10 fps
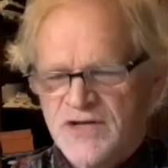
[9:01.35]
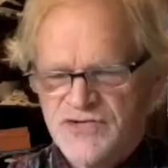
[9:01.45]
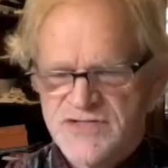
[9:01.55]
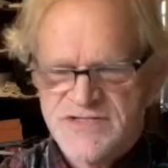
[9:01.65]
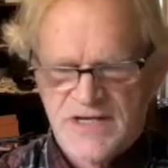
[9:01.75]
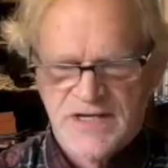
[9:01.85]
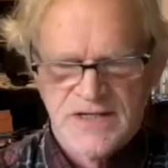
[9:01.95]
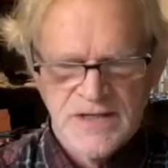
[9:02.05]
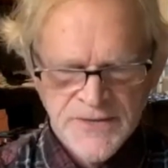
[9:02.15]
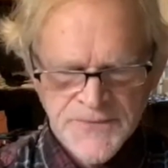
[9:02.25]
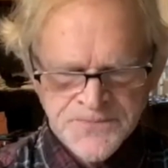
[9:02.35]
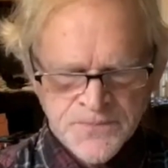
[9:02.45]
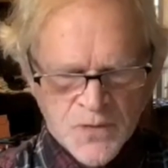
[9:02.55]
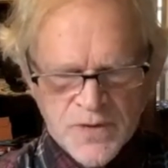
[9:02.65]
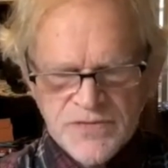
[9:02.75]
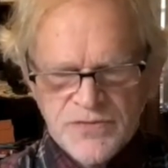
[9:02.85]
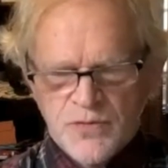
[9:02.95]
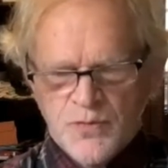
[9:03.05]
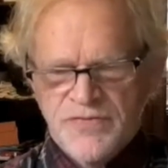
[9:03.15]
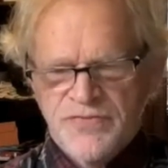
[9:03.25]
I should say, with
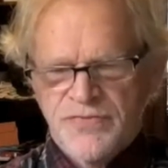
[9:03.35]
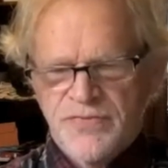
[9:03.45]
with